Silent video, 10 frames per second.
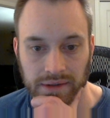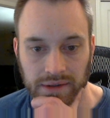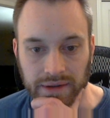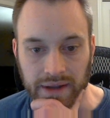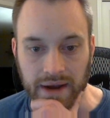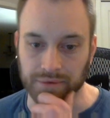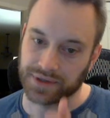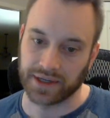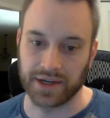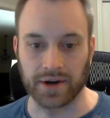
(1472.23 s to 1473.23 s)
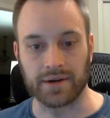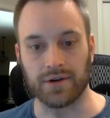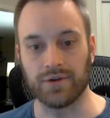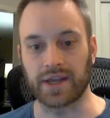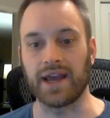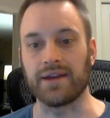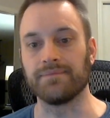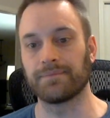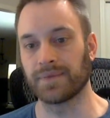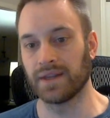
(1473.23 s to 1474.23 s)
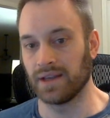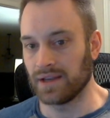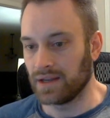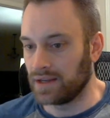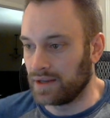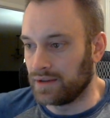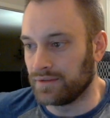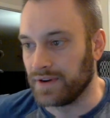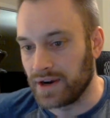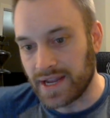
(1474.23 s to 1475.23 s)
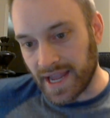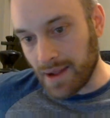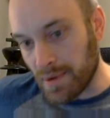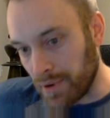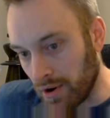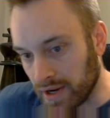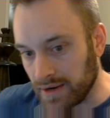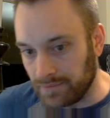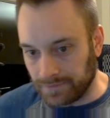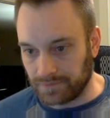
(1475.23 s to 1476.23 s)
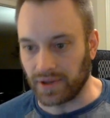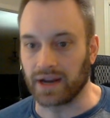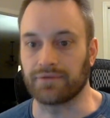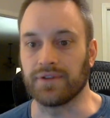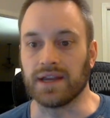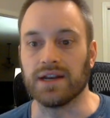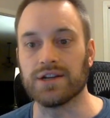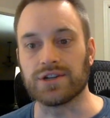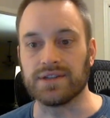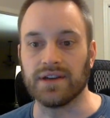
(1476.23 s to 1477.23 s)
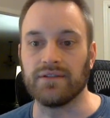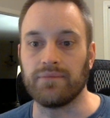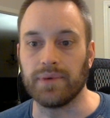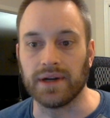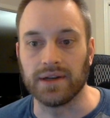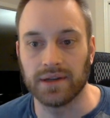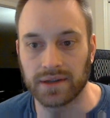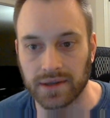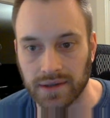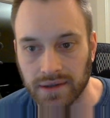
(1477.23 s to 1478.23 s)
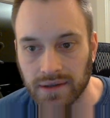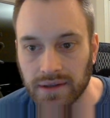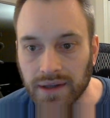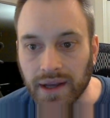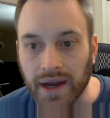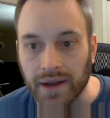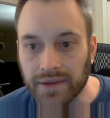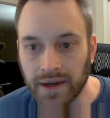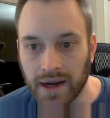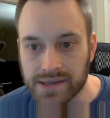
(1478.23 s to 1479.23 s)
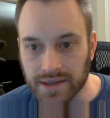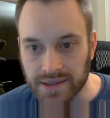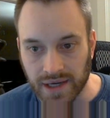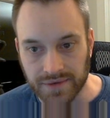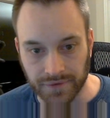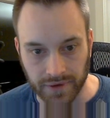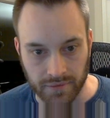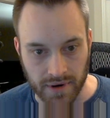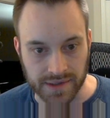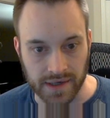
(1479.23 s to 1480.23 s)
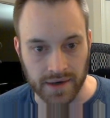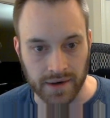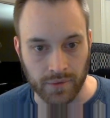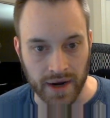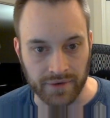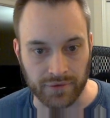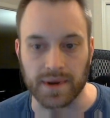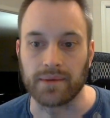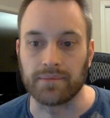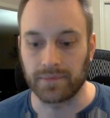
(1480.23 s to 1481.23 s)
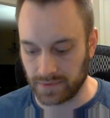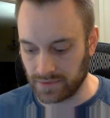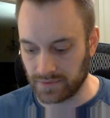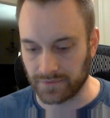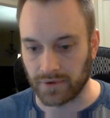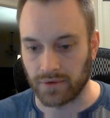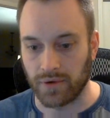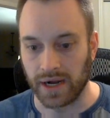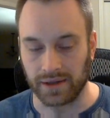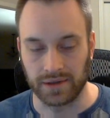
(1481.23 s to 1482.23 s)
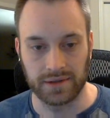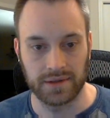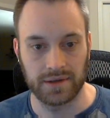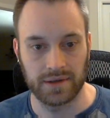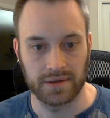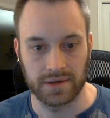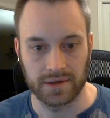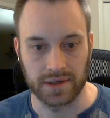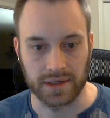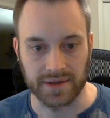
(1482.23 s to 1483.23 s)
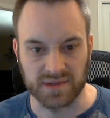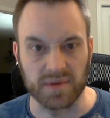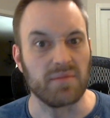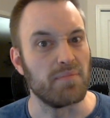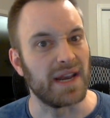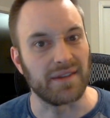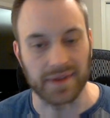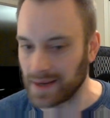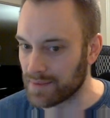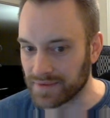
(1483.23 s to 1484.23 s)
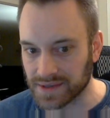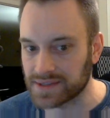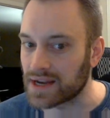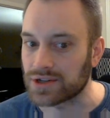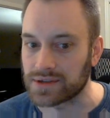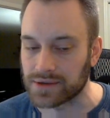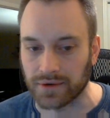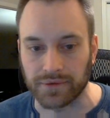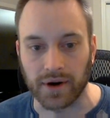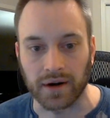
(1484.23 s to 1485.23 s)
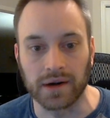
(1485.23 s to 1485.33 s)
And that will secure it. Okay. Very game opponent playing for the initiative, but... yeah, I think I successfully wrested it away from him for a while. Um, it's been a mini theme of this session so far.